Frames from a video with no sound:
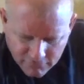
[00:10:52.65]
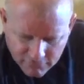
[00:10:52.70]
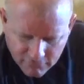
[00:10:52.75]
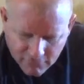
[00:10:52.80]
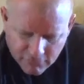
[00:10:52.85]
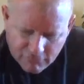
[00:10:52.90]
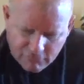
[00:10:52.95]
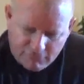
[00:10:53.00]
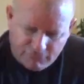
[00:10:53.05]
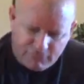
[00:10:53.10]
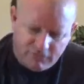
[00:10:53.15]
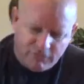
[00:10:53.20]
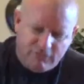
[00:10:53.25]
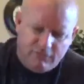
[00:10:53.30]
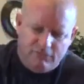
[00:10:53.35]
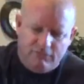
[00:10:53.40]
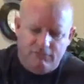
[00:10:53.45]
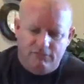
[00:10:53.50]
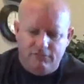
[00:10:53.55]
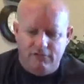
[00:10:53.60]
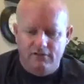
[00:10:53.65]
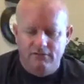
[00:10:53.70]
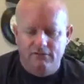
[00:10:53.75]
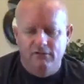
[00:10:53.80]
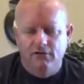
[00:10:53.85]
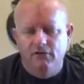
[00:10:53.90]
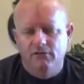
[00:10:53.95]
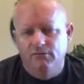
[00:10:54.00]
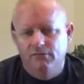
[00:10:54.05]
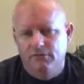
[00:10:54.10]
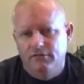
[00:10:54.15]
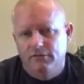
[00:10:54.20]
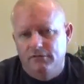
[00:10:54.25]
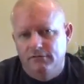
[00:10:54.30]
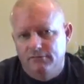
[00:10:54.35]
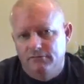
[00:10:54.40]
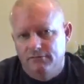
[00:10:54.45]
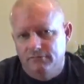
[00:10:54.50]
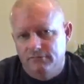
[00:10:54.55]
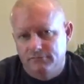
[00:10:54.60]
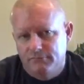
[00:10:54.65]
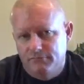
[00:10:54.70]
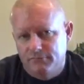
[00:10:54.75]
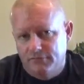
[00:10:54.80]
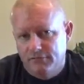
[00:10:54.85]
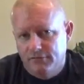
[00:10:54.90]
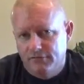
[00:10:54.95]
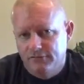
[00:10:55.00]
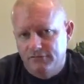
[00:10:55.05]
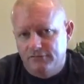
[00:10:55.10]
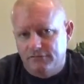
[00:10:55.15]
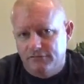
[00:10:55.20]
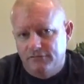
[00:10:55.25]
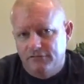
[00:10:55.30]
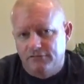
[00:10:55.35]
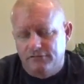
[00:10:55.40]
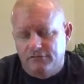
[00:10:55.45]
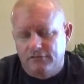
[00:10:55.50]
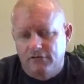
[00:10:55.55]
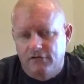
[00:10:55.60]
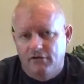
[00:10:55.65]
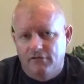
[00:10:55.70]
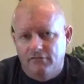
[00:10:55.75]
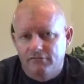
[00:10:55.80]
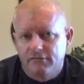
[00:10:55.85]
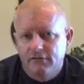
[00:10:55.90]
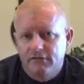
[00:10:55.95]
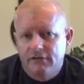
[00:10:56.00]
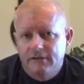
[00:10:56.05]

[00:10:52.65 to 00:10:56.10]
you know, if you're going to keep going and producing stuff,